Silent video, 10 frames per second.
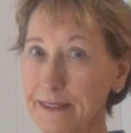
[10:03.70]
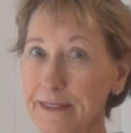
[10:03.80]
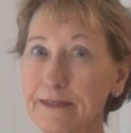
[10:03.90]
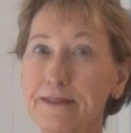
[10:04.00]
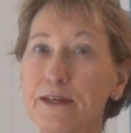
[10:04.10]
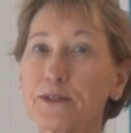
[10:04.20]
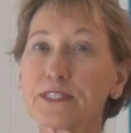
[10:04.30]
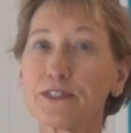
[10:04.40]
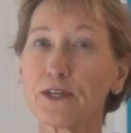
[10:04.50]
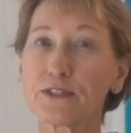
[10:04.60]
it, so
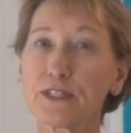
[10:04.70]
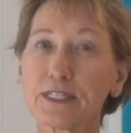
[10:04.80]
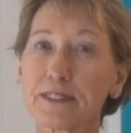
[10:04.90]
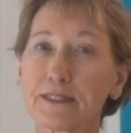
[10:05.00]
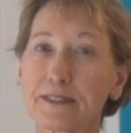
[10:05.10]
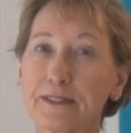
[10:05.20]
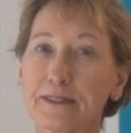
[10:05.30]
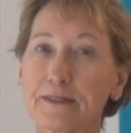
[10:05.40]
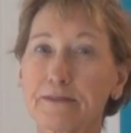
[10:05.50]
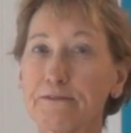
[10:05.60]
it's not just
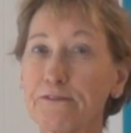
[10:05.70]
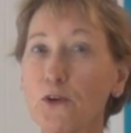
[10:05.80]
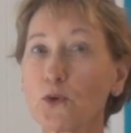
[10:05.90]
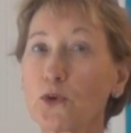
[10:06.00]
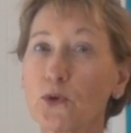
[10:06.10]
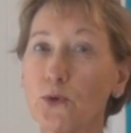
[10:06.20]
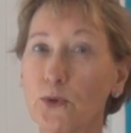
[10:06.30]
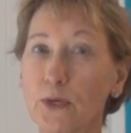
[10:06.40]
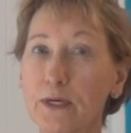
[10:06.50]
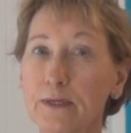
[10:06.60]

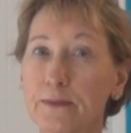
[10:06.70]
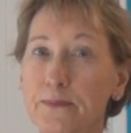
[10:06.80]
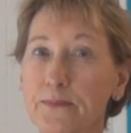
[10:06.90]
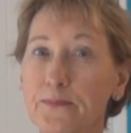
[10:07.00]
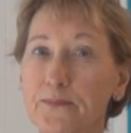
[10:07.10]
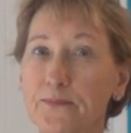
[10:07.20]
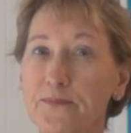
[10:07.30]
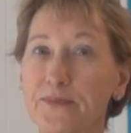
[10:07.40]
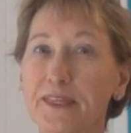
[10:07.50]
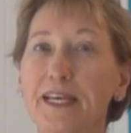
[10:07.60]
folklore.
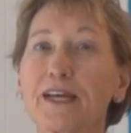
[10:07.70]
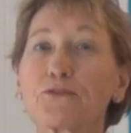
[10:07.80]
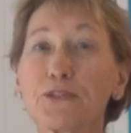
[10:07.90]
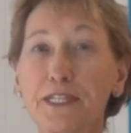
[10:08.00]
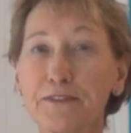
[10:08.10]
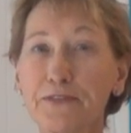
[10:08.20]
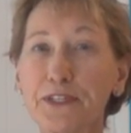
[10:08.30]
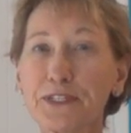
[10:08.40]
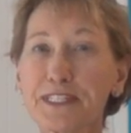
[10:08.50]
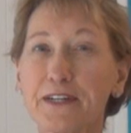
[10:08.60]
Read it for
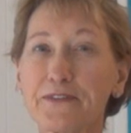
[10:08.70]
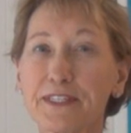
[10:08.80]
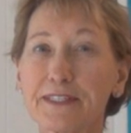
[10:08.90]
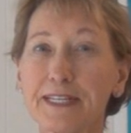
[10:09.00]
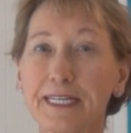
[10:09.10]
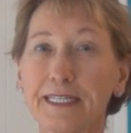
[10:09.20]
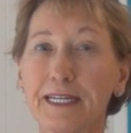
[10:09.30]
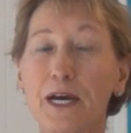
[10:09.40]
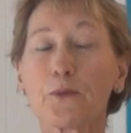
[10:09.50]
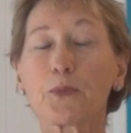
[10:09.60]
yourself and see.
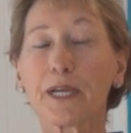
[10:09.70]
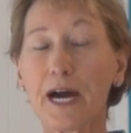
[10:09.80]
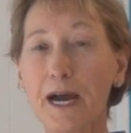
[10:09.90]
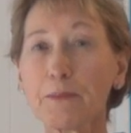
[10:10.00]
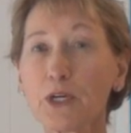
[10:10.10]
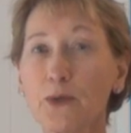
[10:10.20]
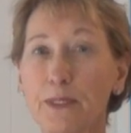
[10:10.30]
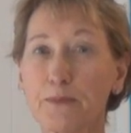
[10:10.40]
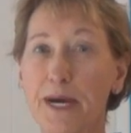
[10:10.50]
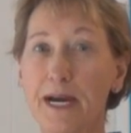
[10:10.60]
But I'm
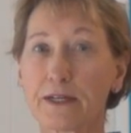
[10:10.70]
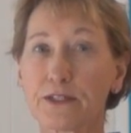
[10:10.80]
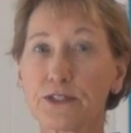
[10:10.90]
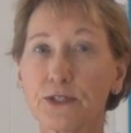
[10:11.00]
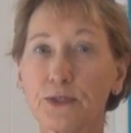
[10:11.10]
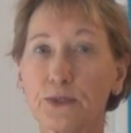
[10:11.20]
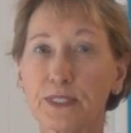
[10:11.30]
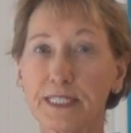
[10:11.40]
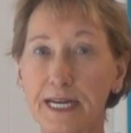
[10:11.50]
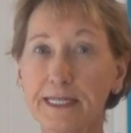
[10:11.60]
going back to
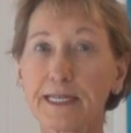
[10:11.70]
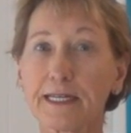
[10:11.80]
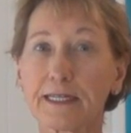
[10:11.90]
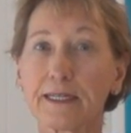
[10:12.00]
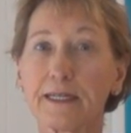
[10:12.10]
taking